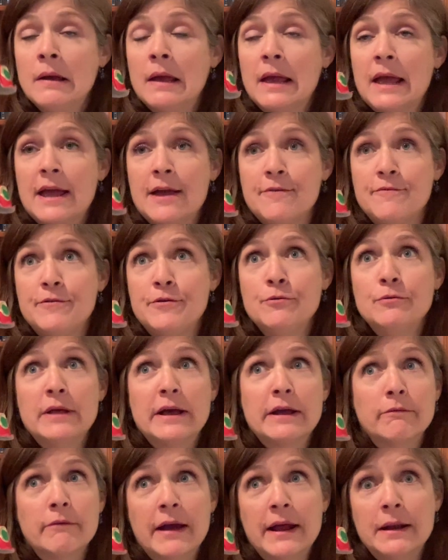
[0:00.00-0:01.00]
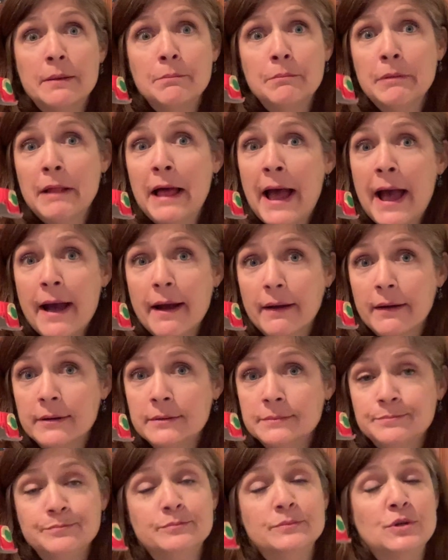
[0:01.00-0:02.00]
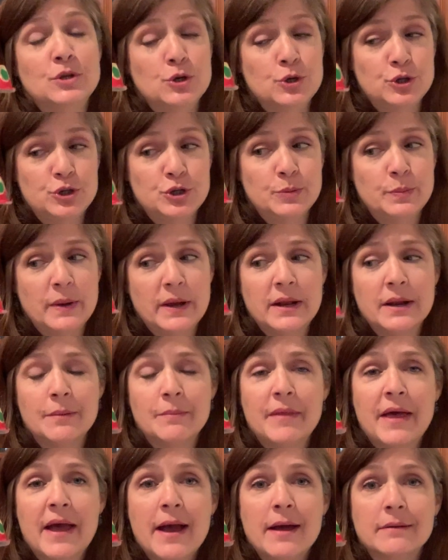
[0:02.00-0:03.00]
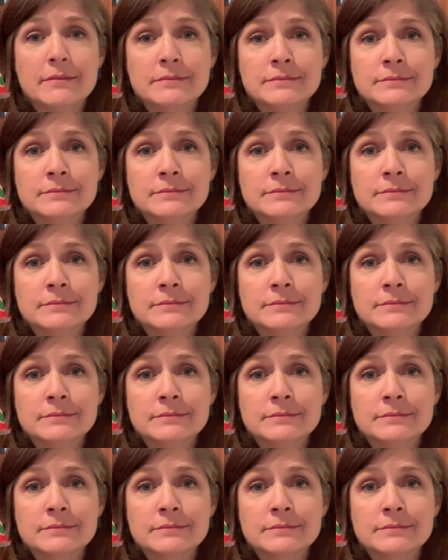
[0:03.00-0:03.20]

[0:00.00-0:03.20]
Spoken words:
If you like red and black, you should paint him that.